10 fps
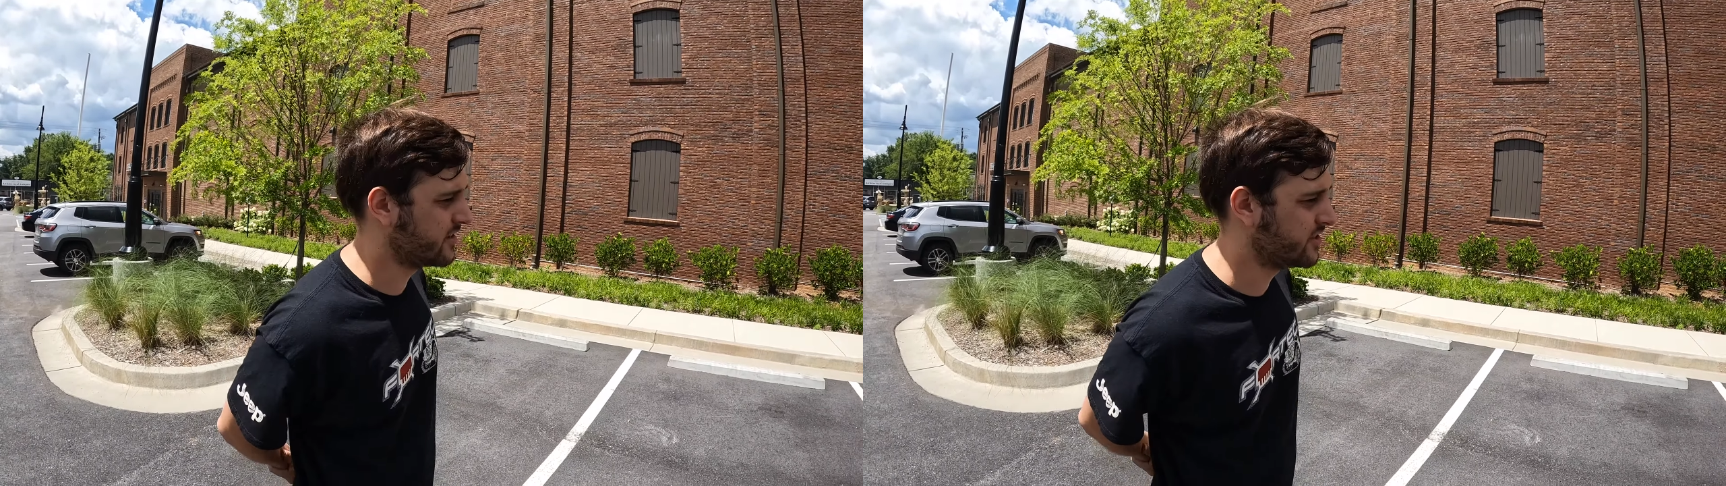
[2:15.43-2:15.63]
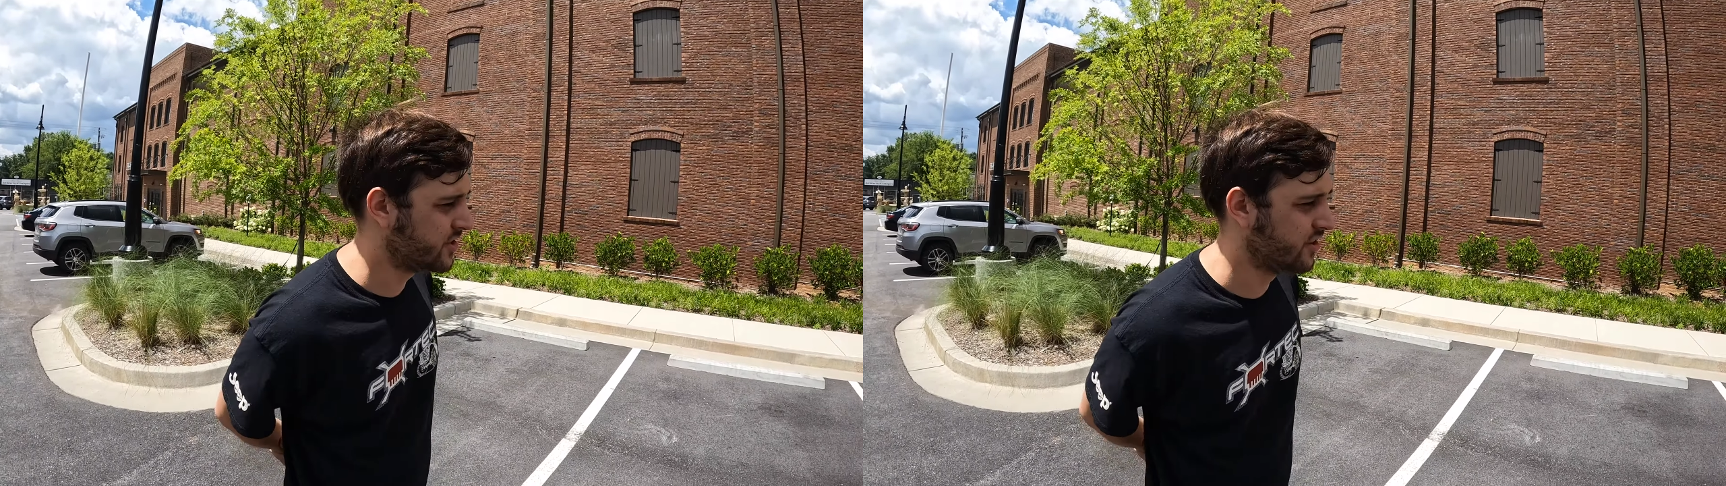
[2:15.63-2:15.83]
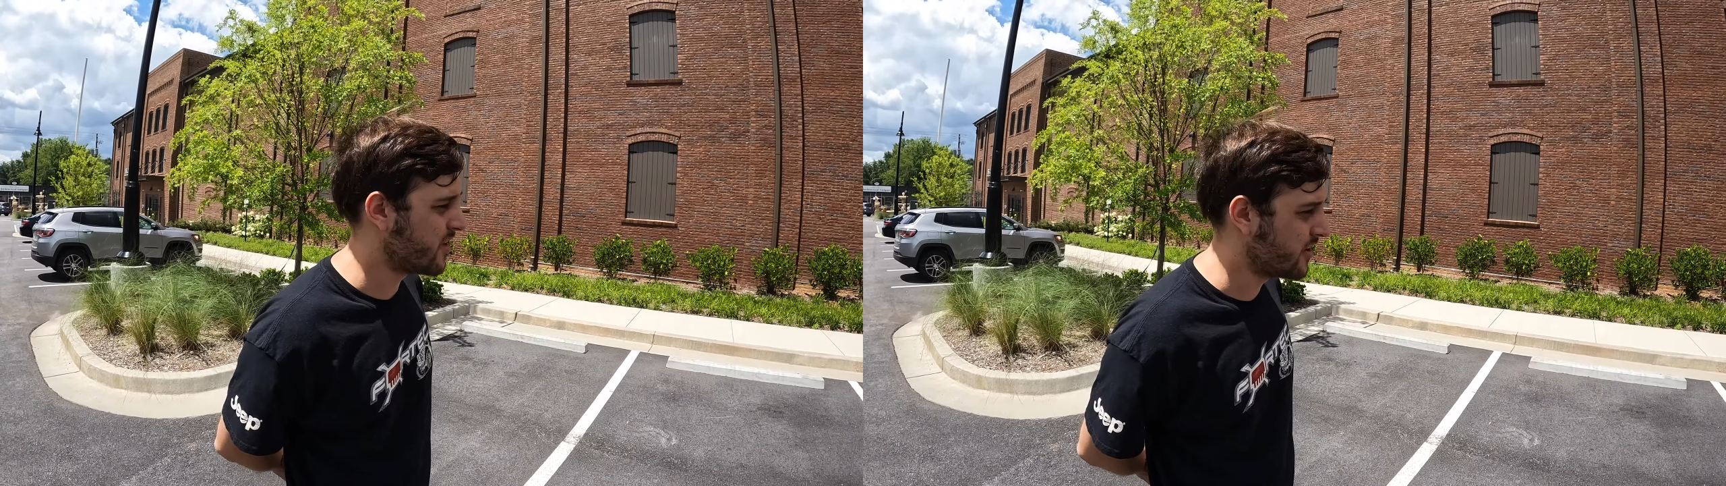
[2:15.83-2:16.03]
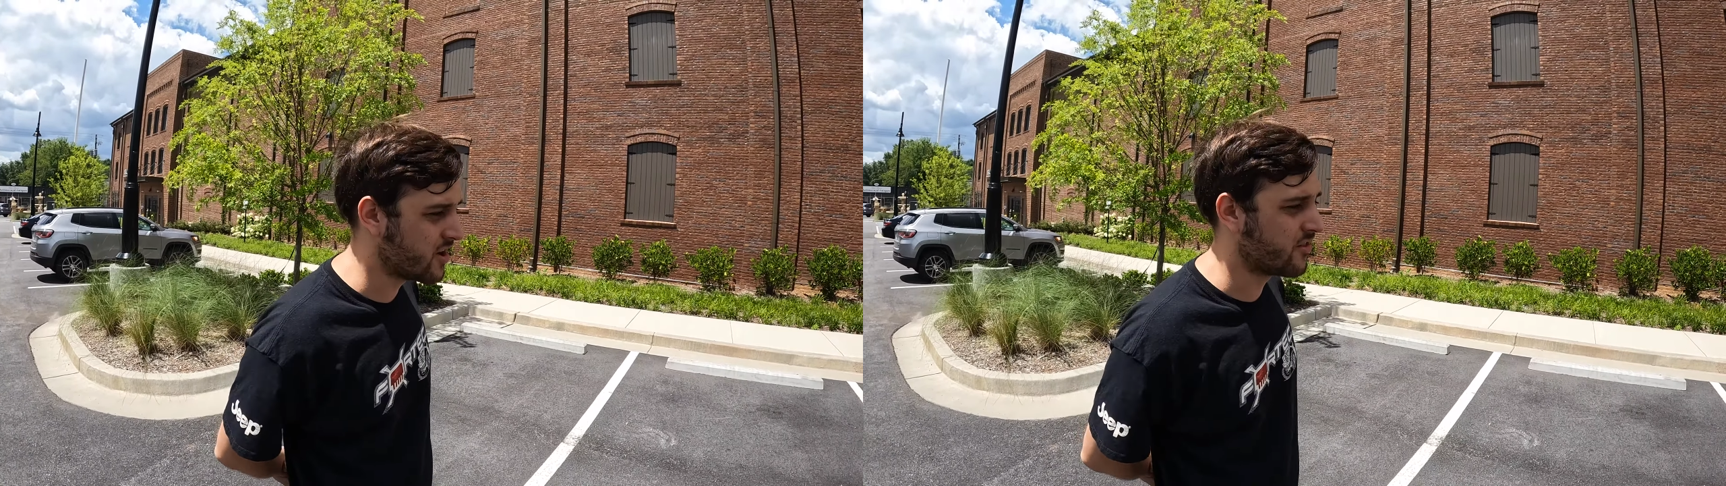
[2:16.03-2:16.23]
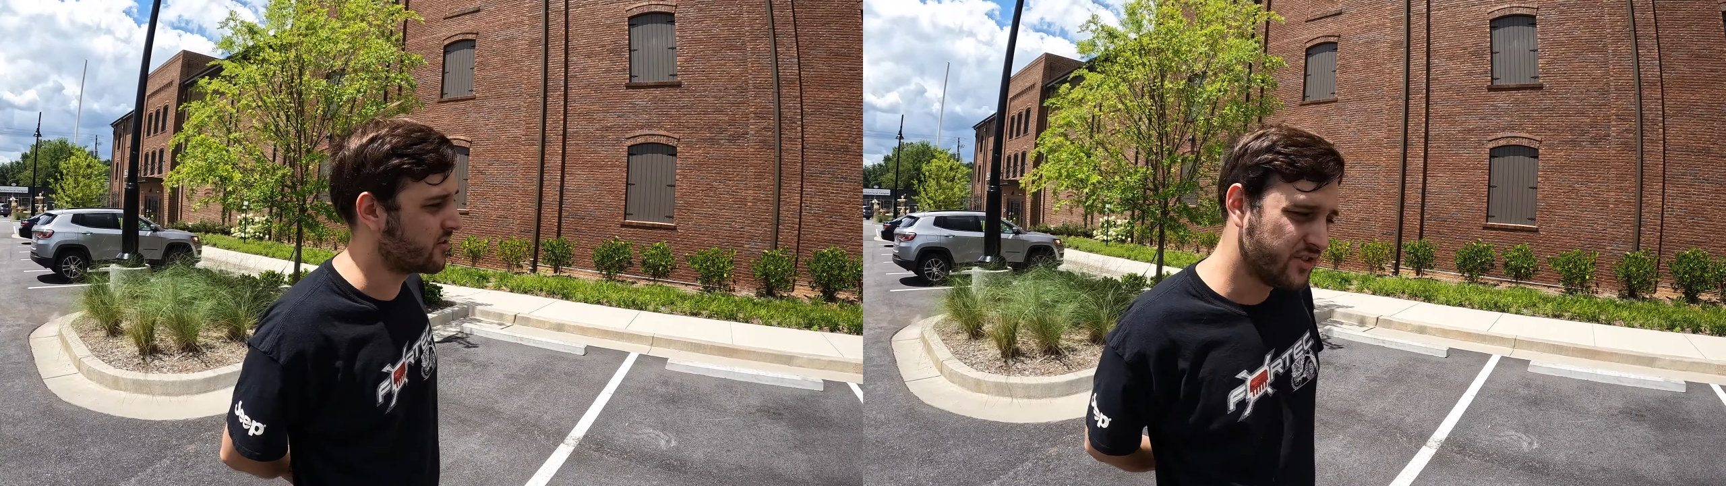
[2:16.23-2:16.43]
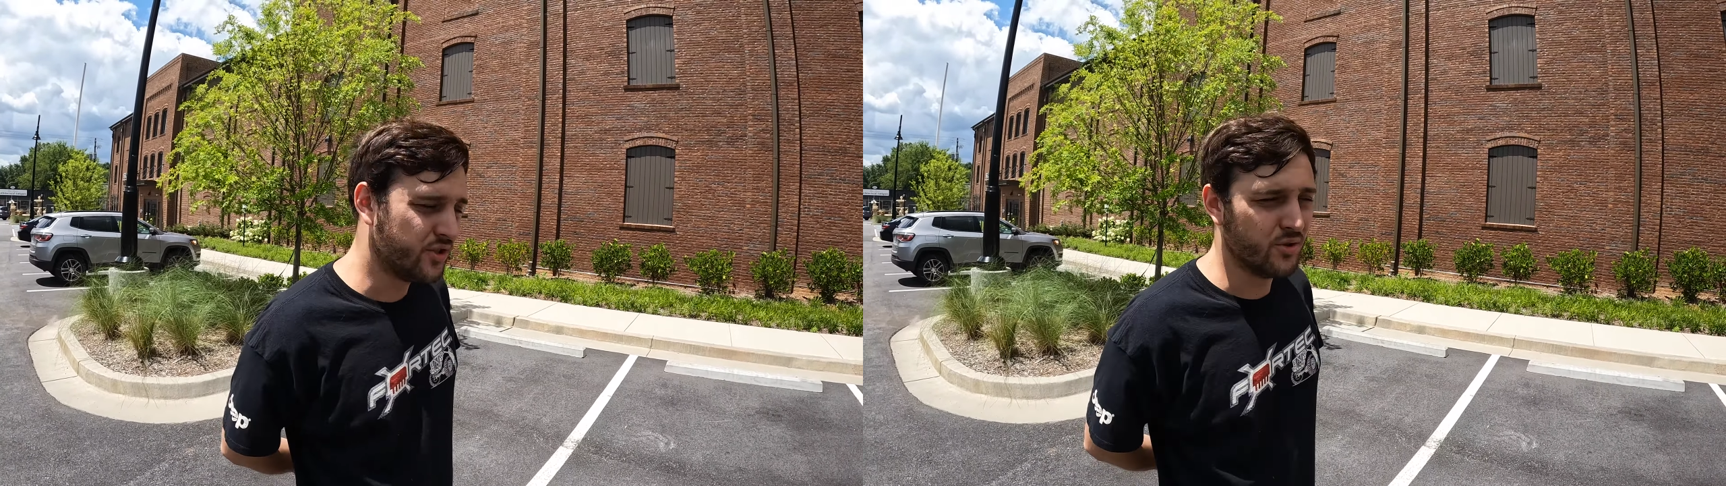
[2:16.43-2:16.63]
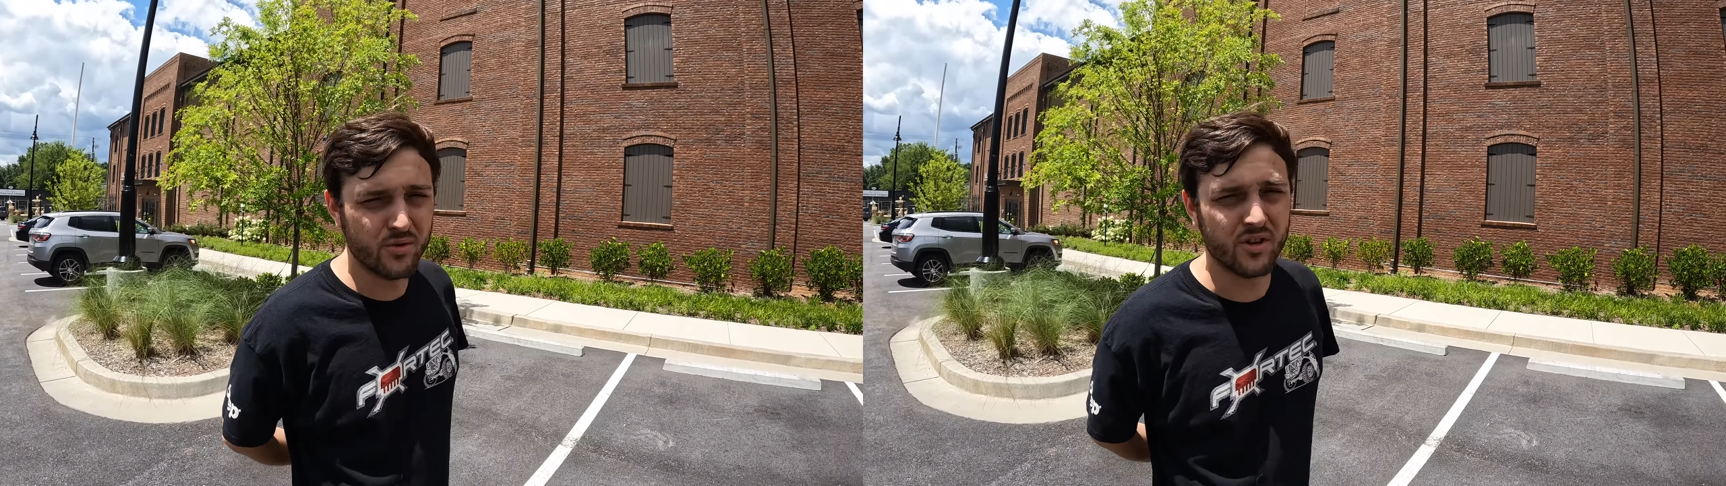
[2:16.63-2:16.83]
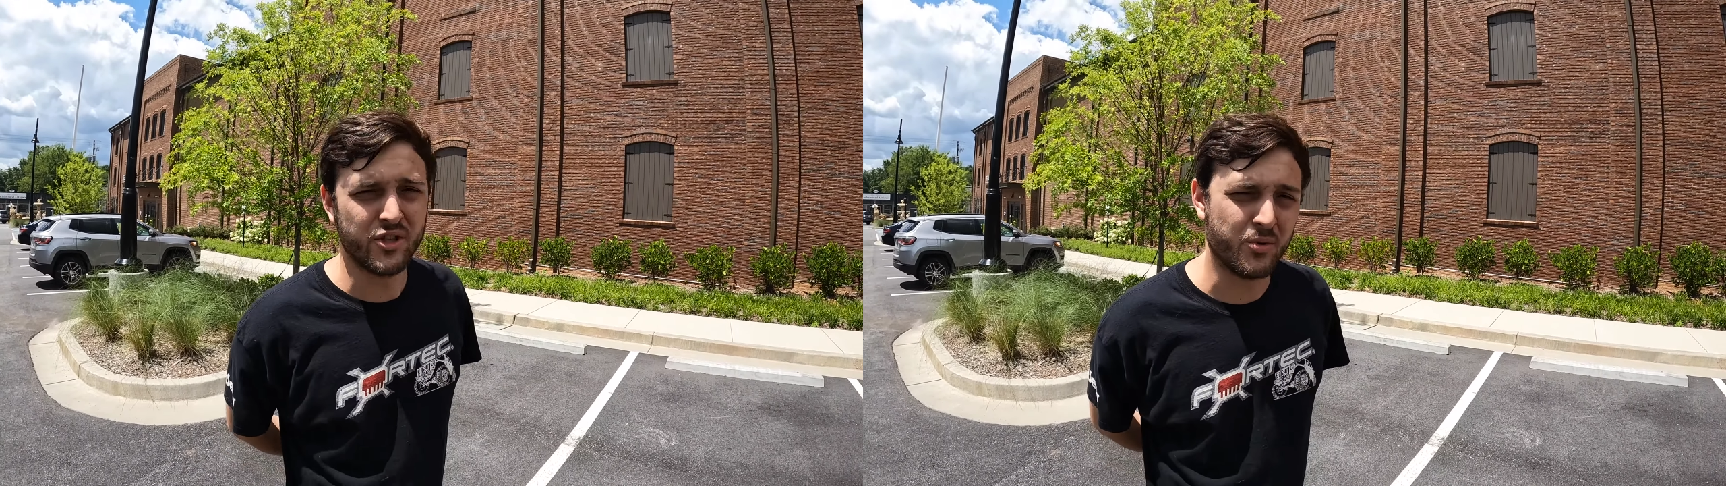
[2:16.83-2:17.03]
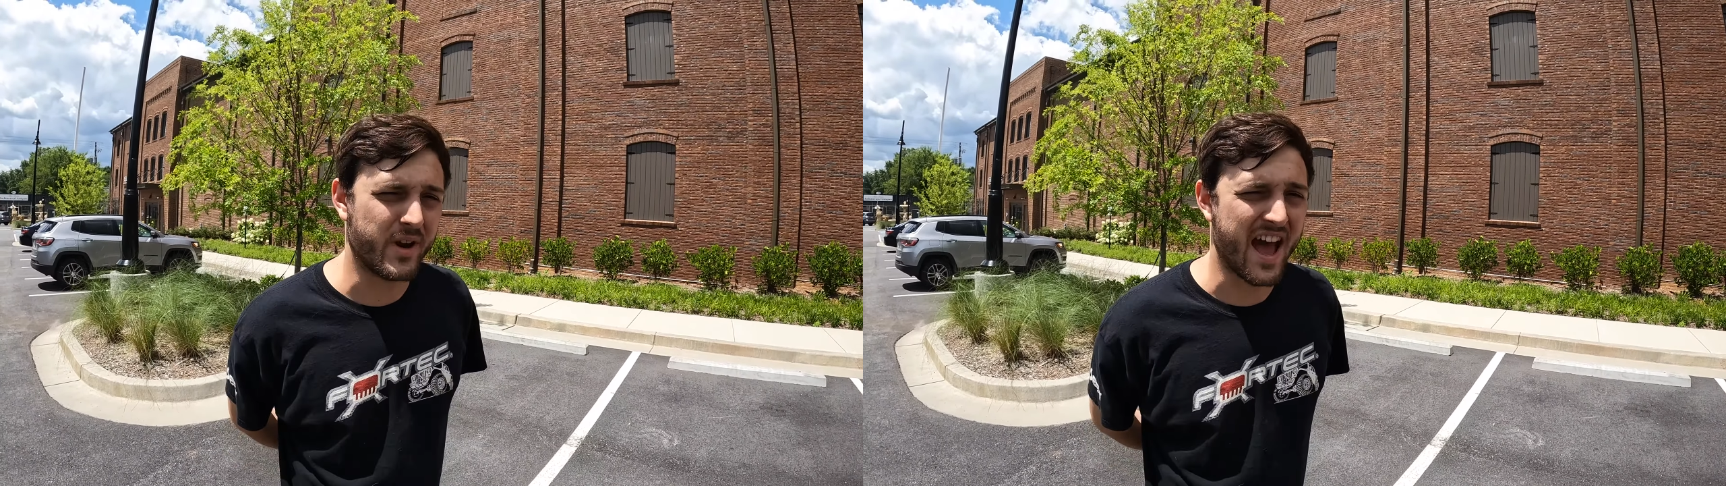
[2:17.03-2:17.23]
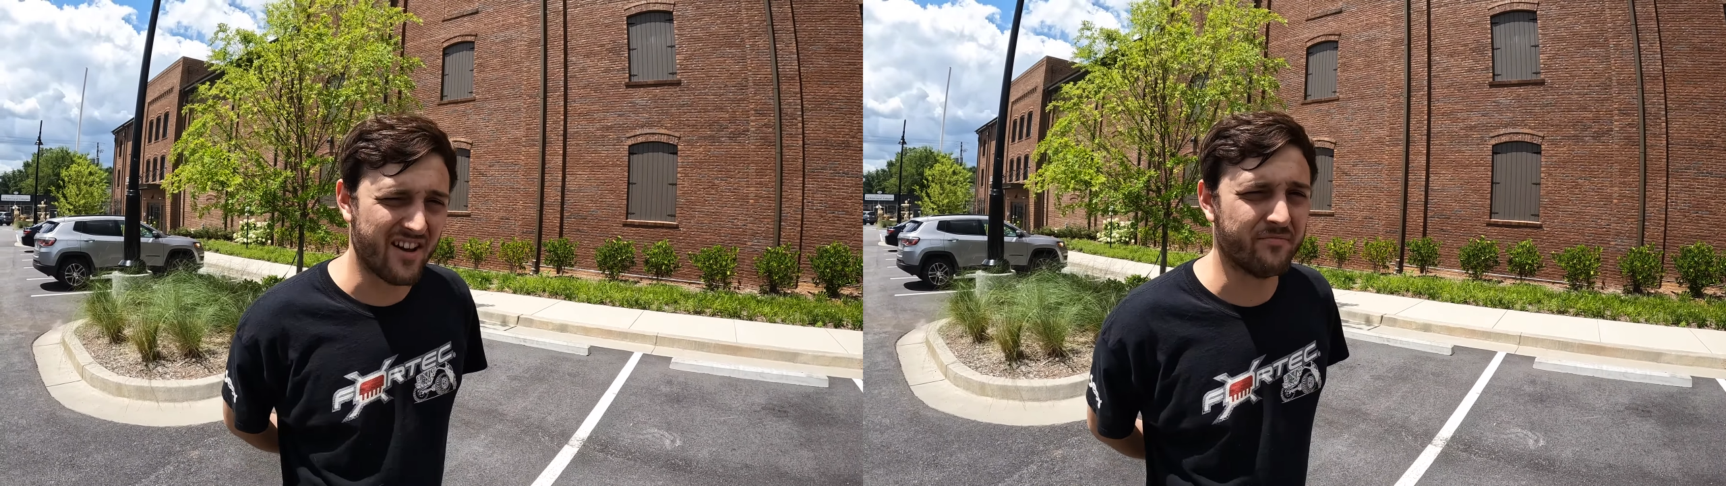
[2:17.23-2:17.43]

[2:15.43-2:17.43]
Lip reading: took another 2 to 2.5